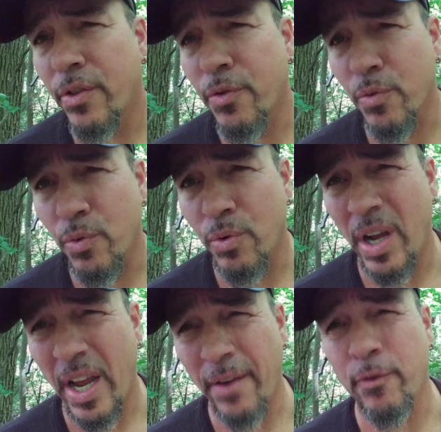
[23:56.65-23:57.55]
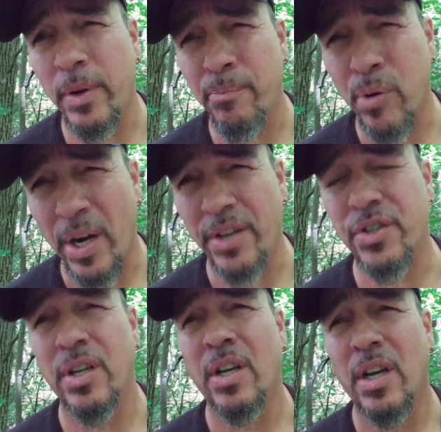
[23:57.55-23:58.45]
through every
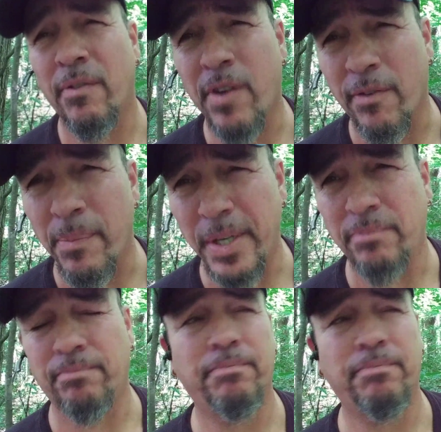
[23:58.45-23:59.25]
branch of government.